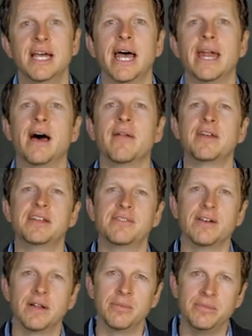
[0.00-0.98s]
and how they
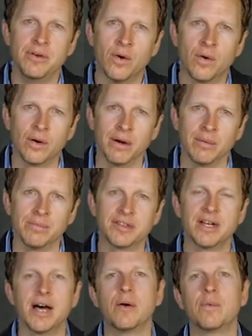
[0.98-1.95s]
develop norms
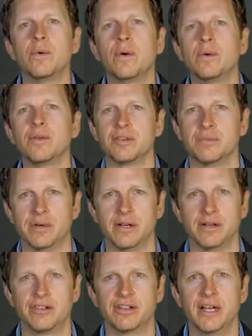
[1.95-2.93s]
and how roles
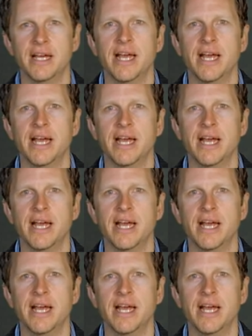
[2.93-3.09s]
emerge,